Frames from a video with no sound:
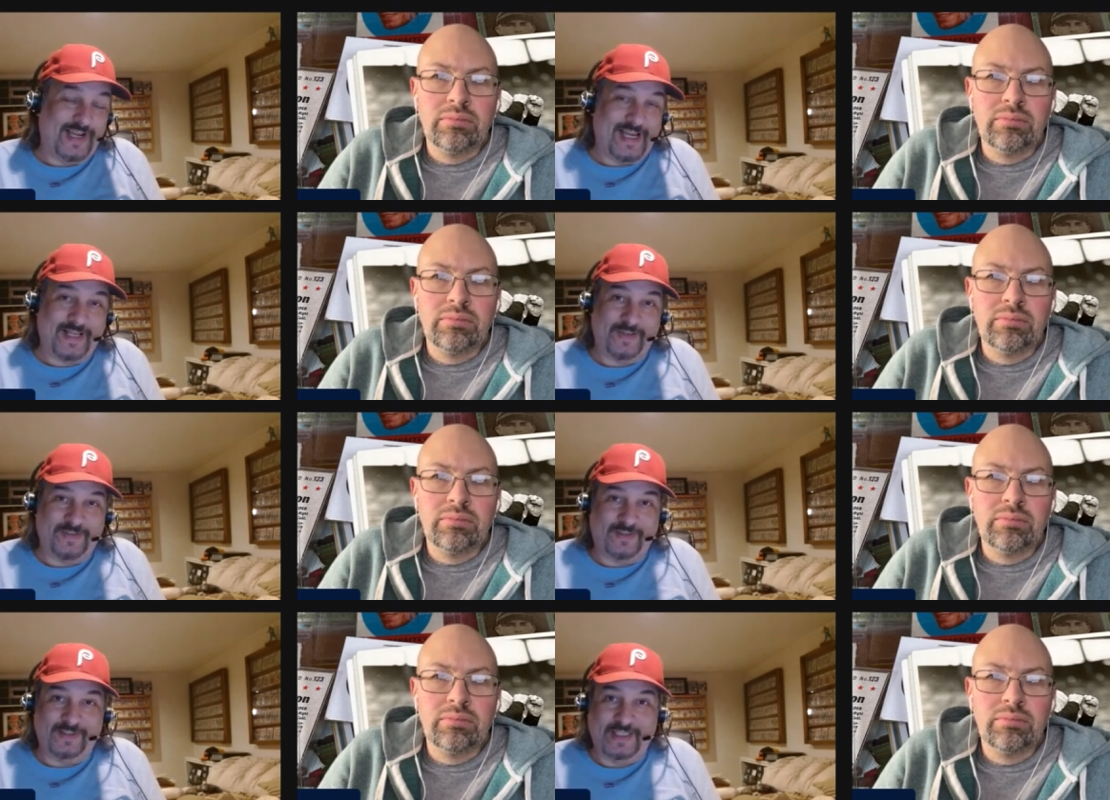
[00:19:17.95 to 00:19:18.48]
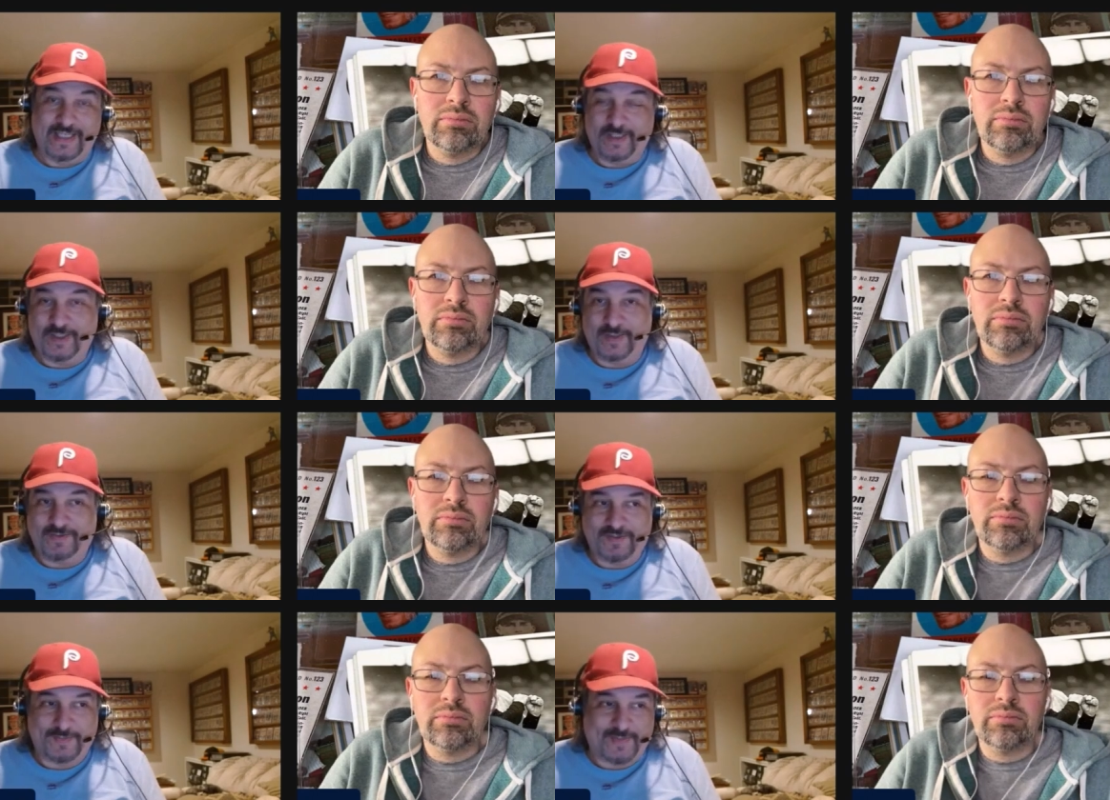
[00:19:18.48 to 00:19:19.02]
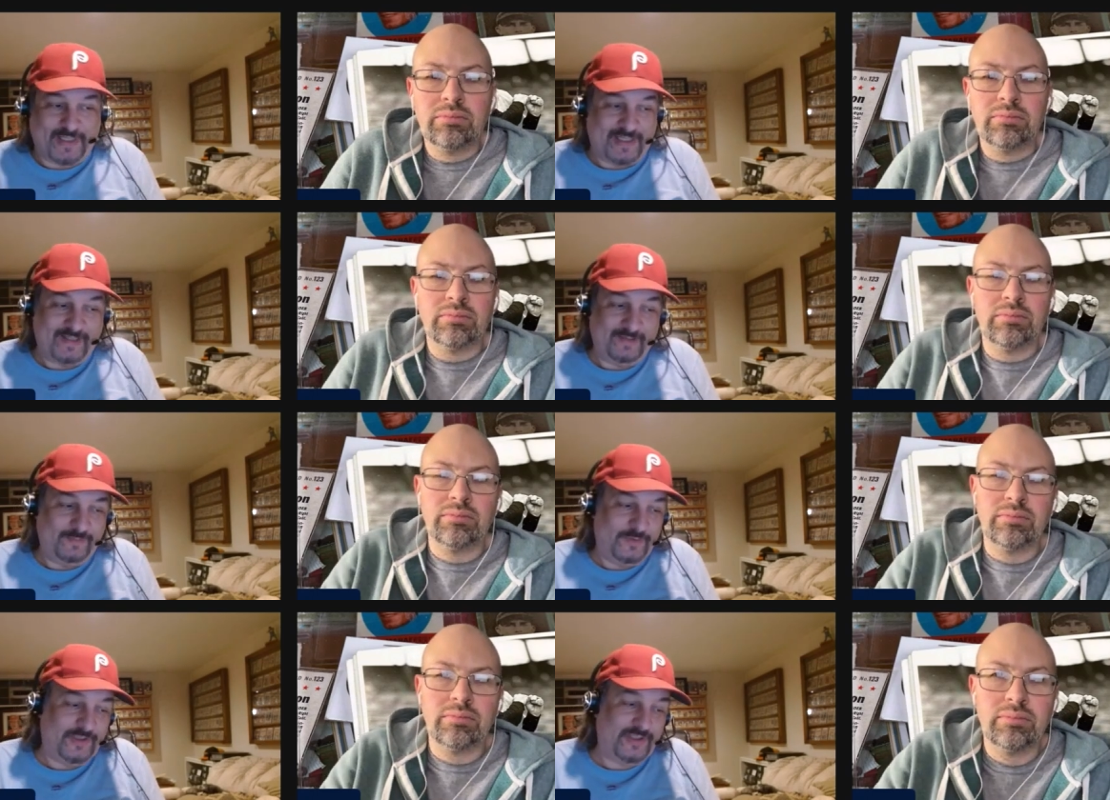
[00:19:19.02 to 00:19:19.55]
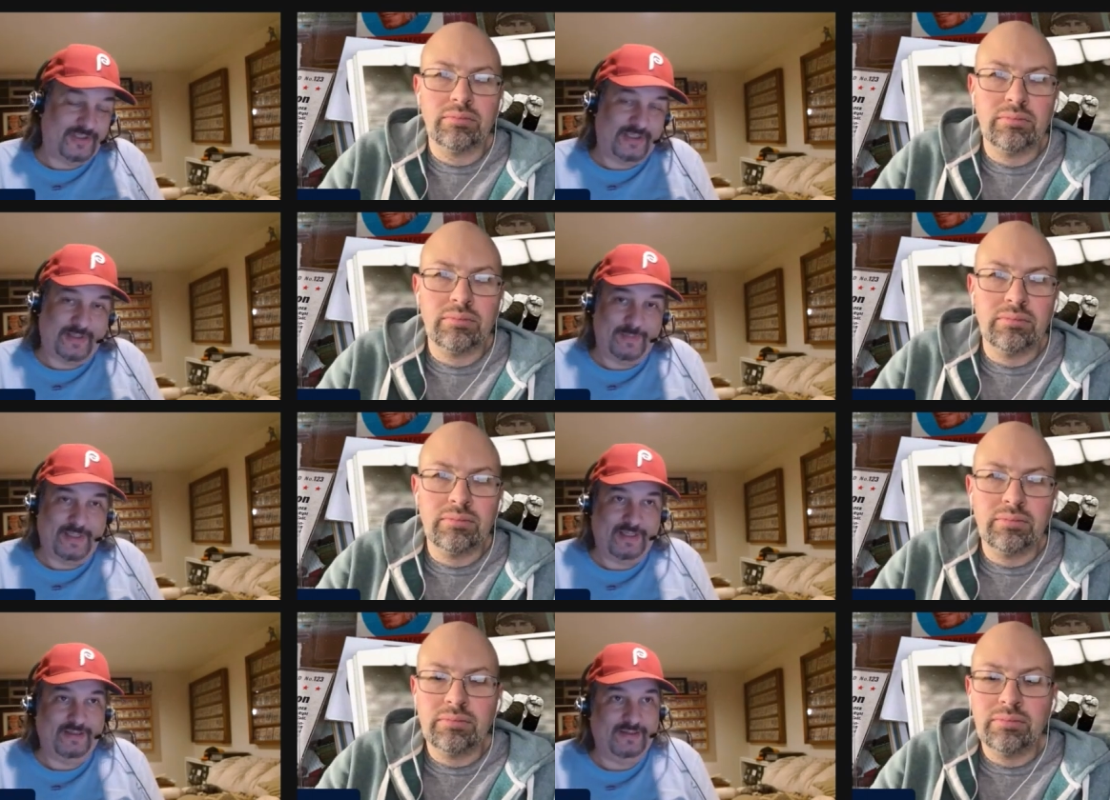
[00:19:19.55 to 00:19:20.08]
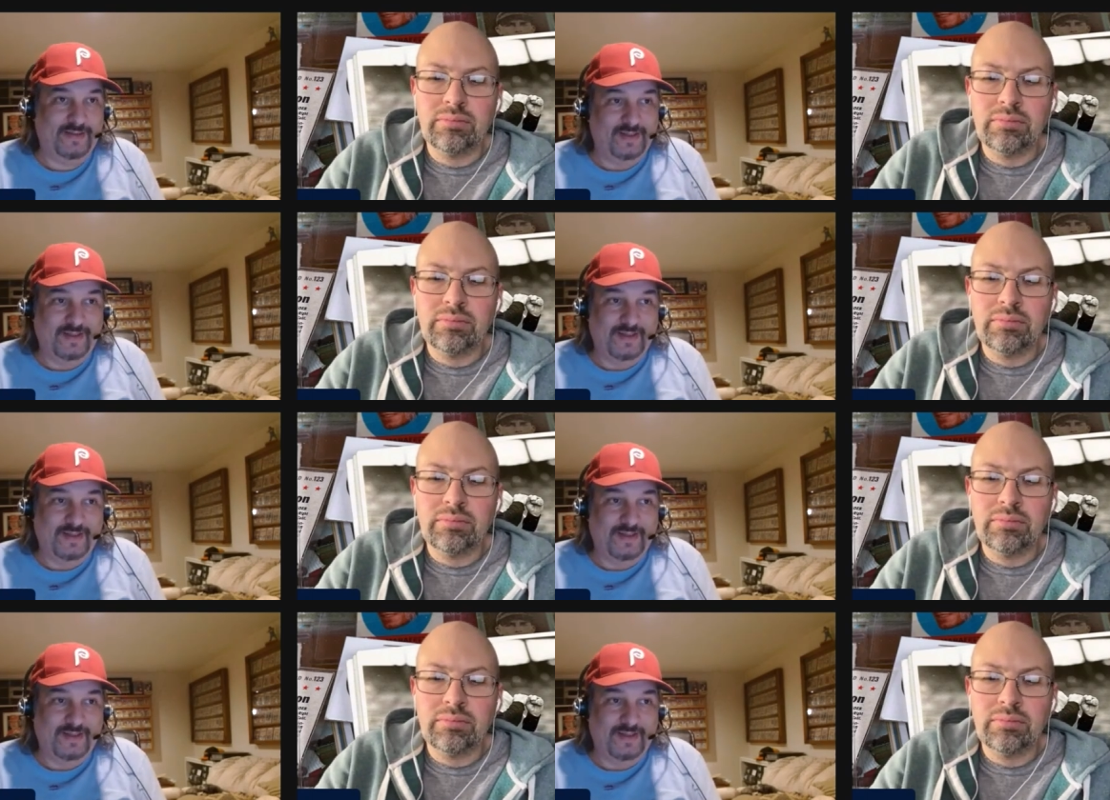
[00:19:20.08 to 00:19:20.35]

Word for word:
Speaker 1: out of the leadoff spot, which I mean,